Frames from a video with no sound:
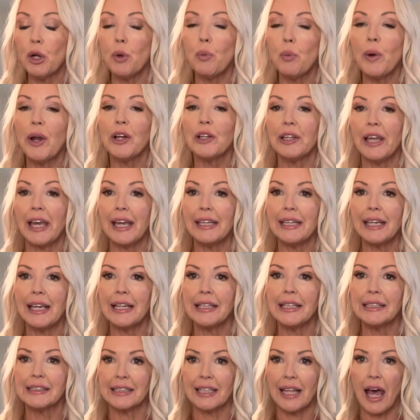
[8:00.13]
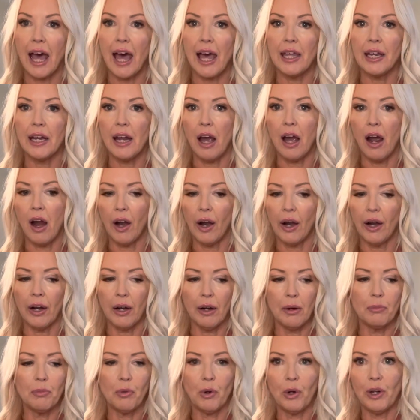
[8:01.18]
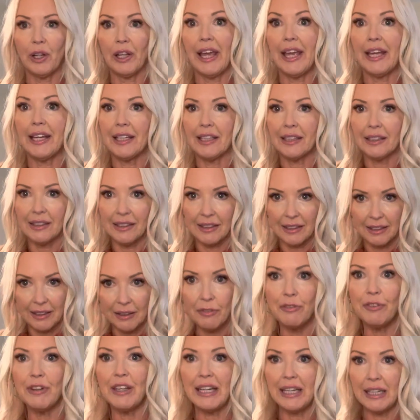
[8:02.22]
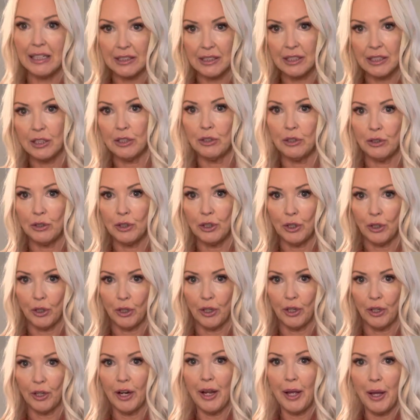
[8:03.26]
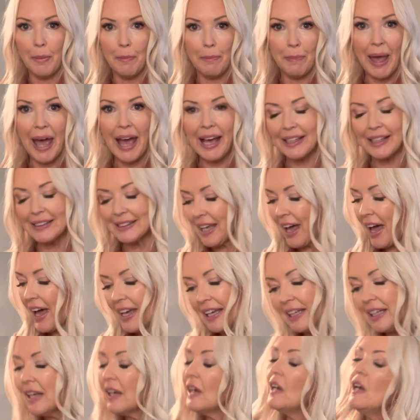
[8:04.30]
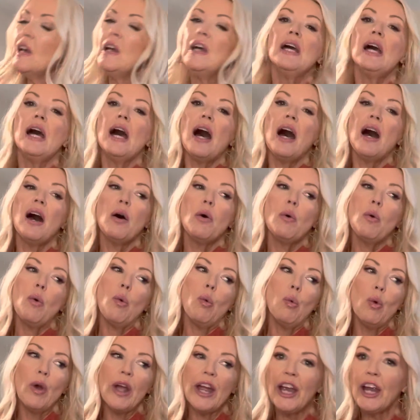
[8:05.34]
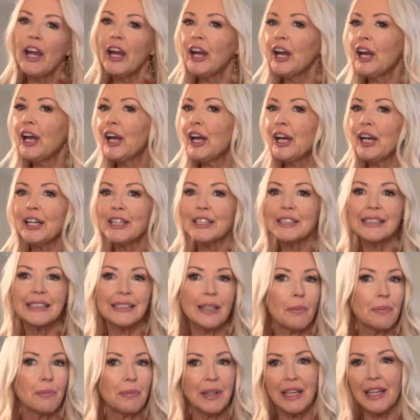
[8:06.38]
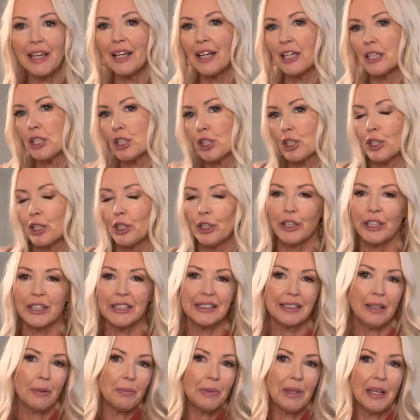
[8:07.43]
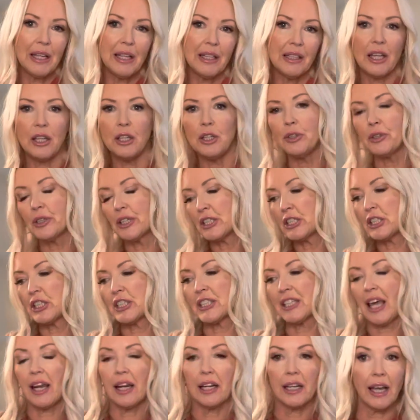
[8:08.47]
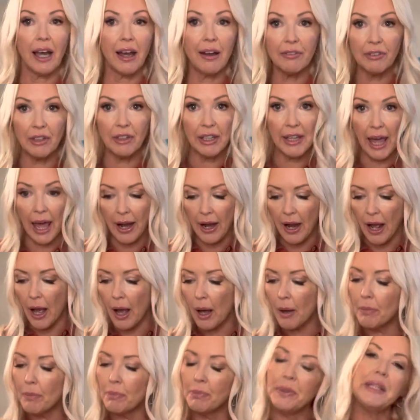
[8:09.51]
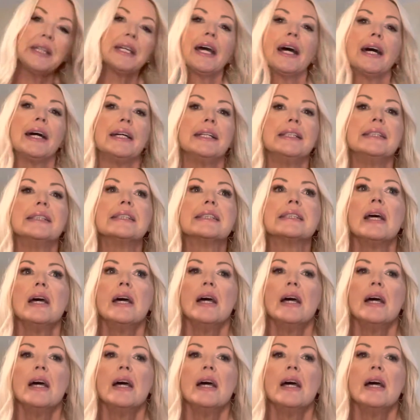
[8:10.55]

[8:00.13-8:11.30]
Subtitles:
to wear leggings that are more like fitted to your backside, wear something, a shirt or something that you can just kind of cover that up, because